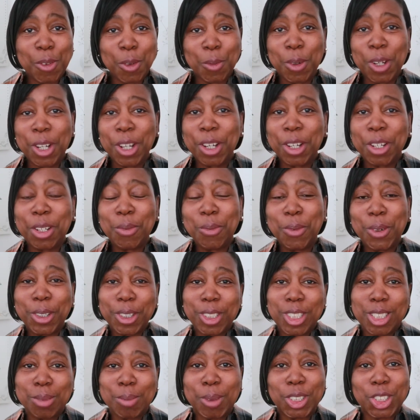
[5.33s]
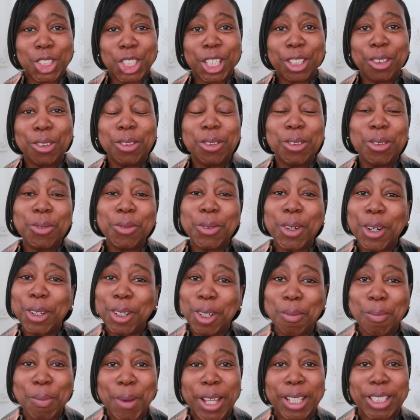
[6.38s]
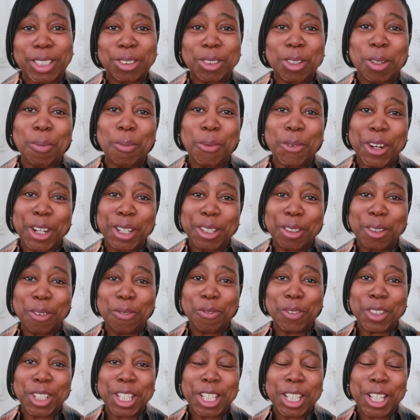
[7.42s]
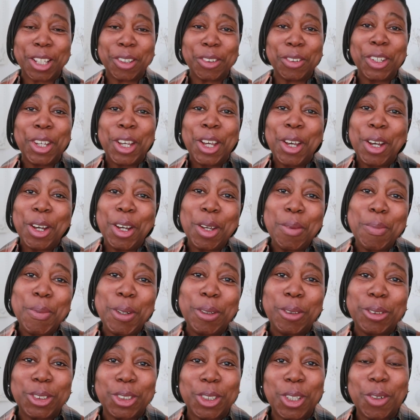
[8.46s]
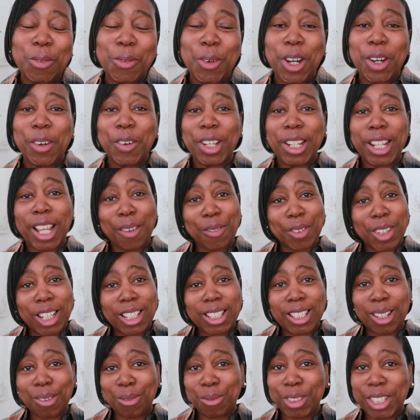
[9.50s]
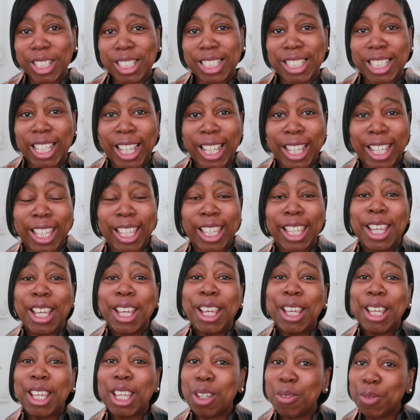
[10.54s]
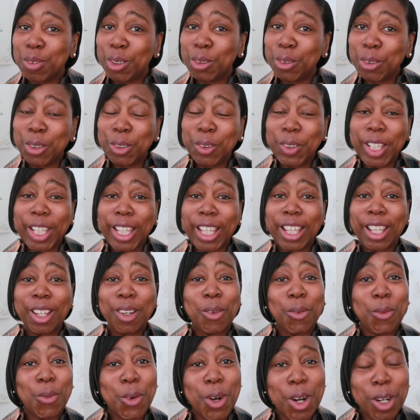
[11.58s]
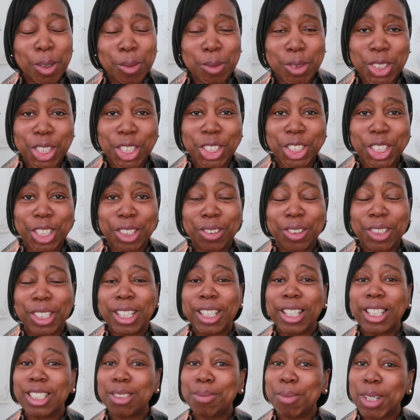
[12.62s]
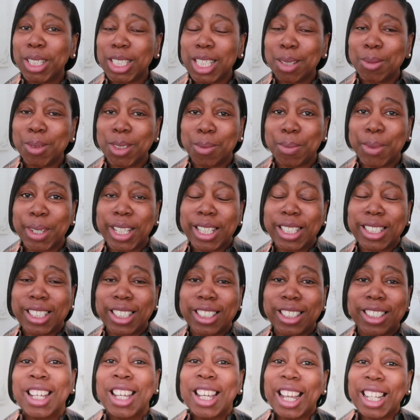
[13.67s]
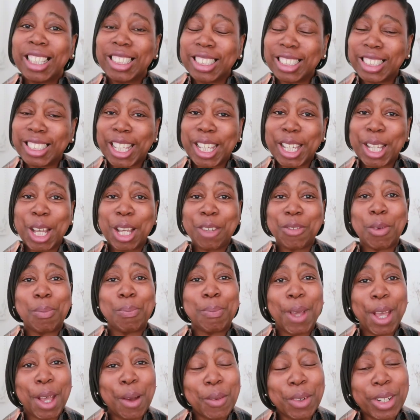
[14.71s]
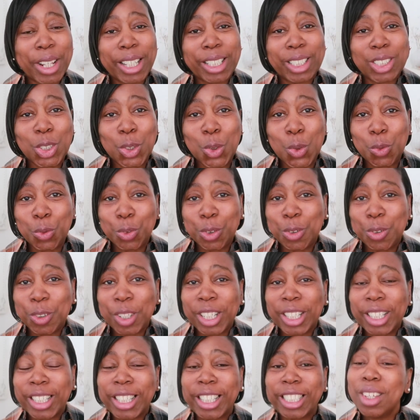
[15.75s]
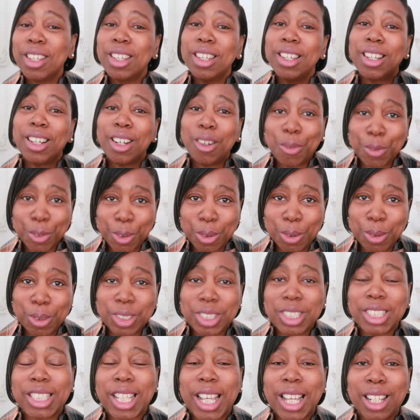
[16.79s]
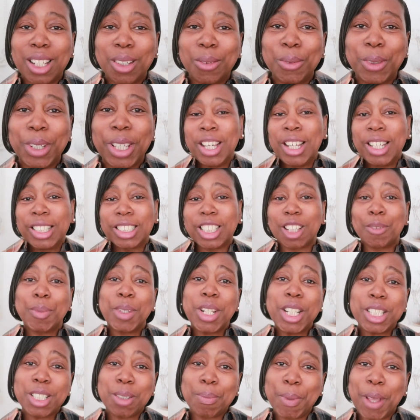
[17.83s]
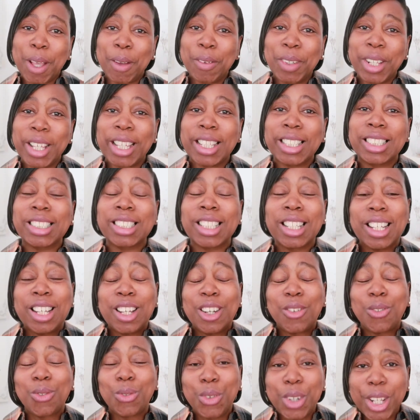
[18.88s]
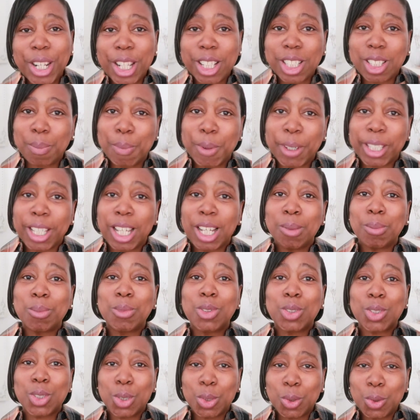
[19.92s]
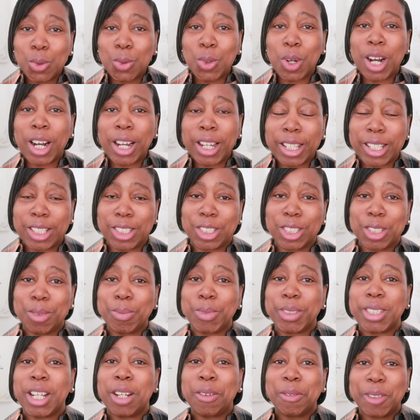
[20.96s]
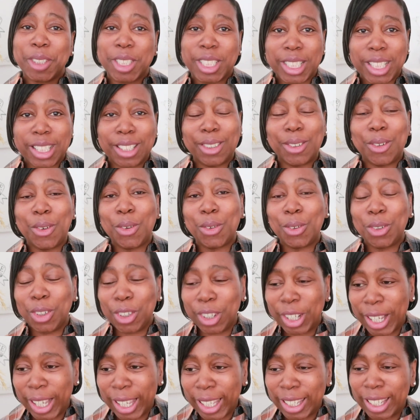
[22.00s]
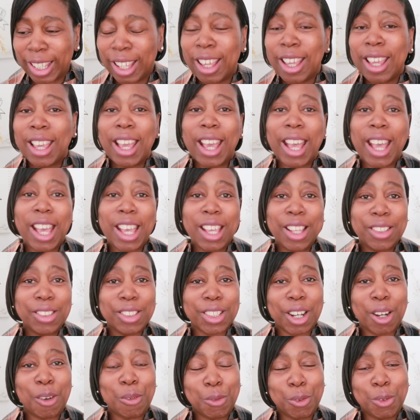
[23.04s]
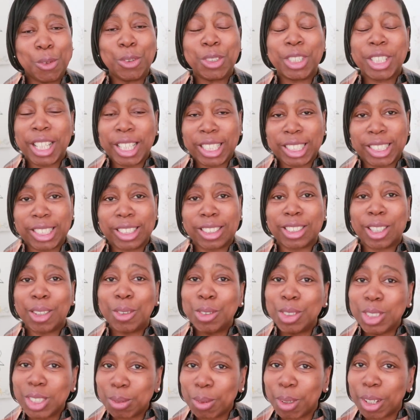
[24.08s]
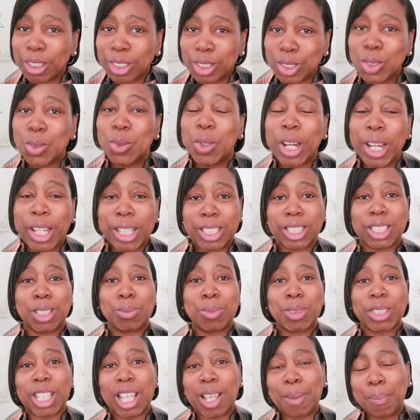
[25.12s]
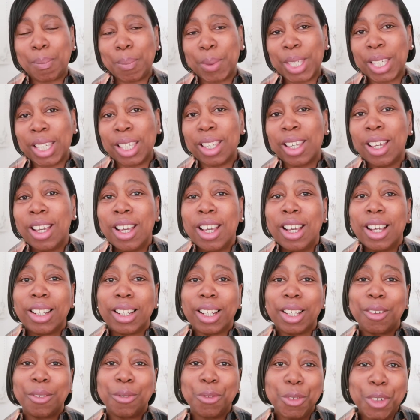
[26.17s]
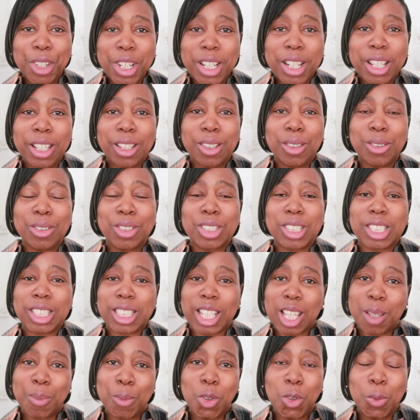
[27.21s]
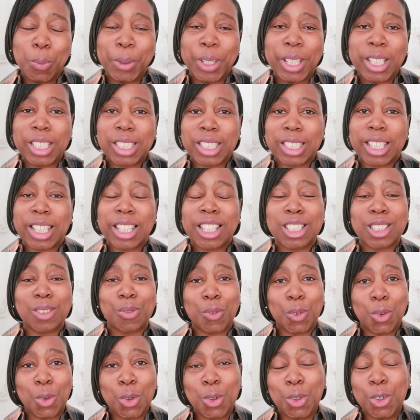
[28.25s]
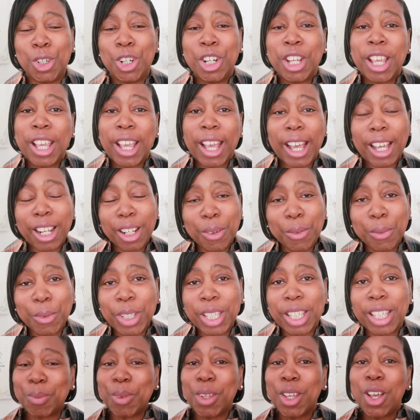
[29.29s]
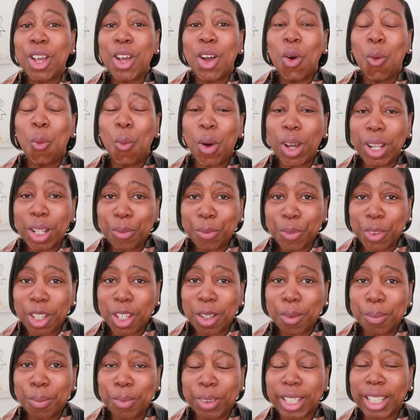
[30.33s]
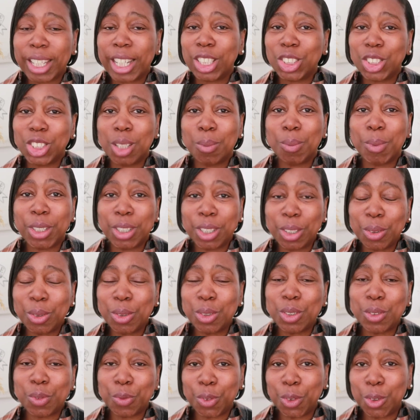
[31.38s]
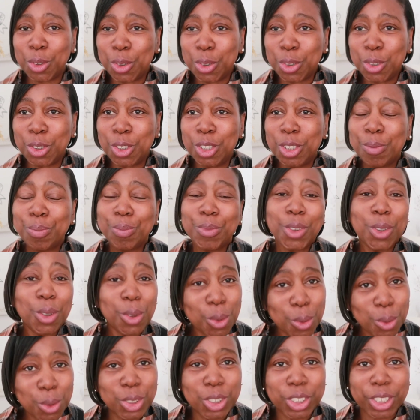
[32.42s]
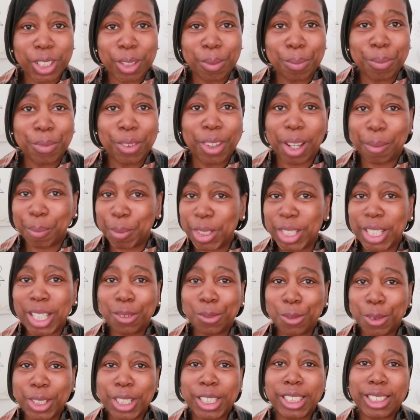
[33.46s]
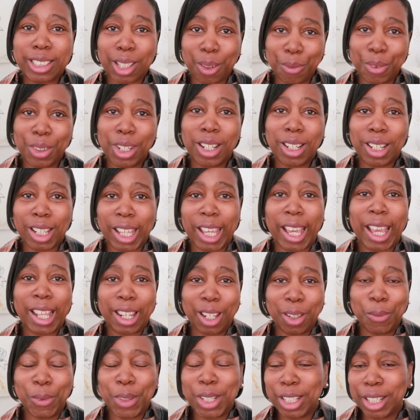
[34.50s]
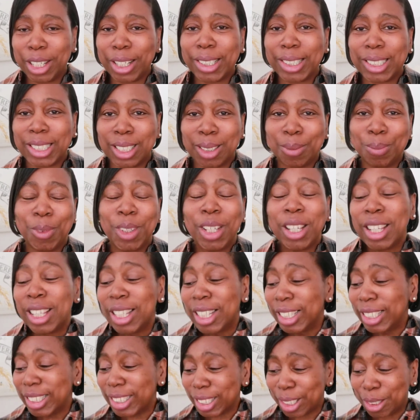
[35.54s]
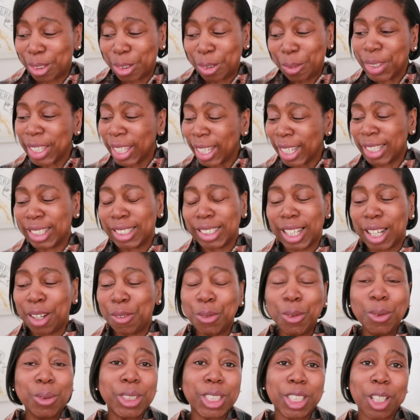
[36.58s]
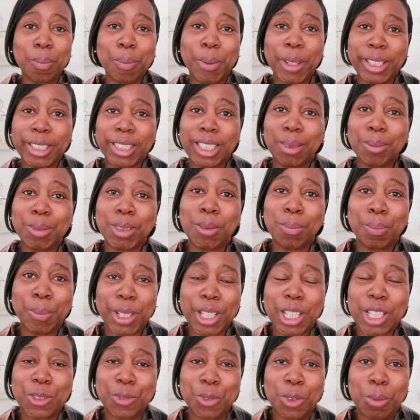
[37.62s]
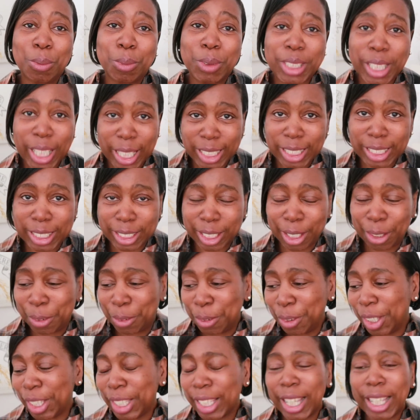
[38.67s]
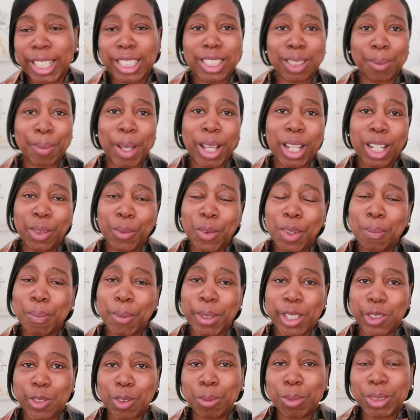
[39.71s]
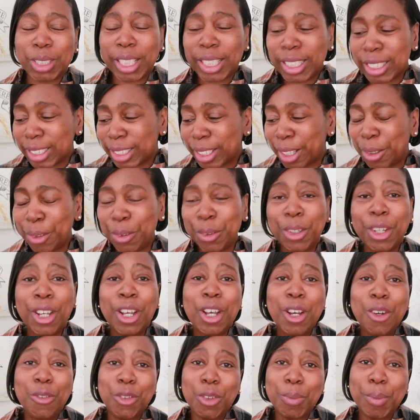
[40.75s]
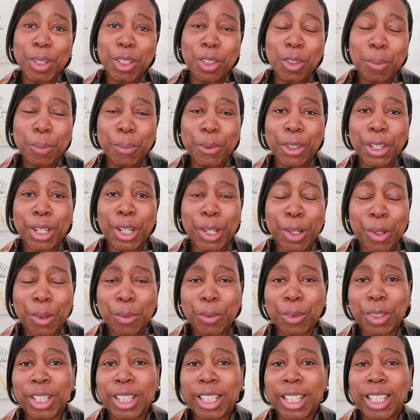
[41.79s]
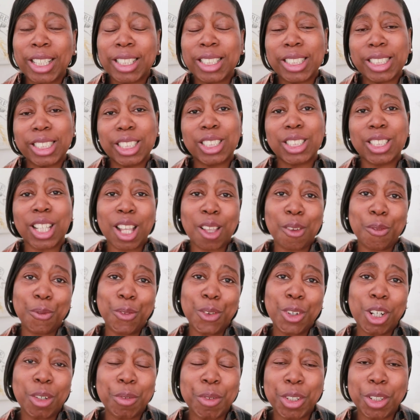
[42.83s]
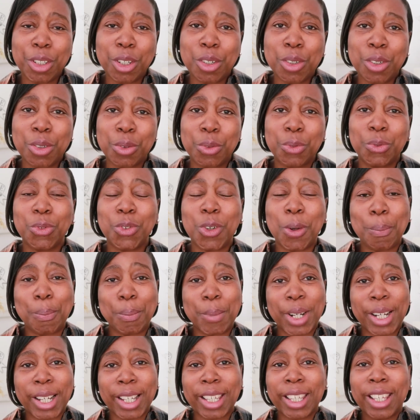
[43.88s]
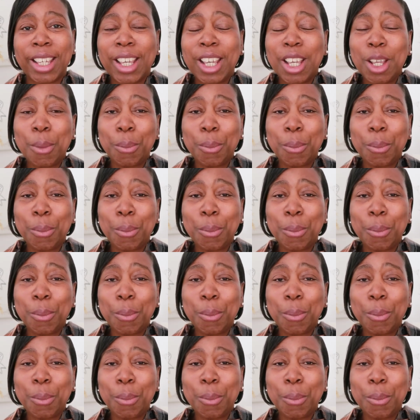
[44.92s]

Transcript: everyone, welcome to my channel, welcome back to a brand new video. Hope you're all doing well and having a lovely day. If you're new here, welcome to the channel guys. My name's Amanda and today I have a Poundland haul for you guys. Of course it's Halloween, so I've been into Poundland really to pick up two items that I've seen online, and I thought yes, those two items can be like really good staple pieces for Halloween. One of them can actually be used for autumn, but the other one is definitely a Halloween item. So yeah, I've also picked up some bits from Tesco, okay, some Halloween bits from Tesco for my little boy Oakley, and this is like following on from my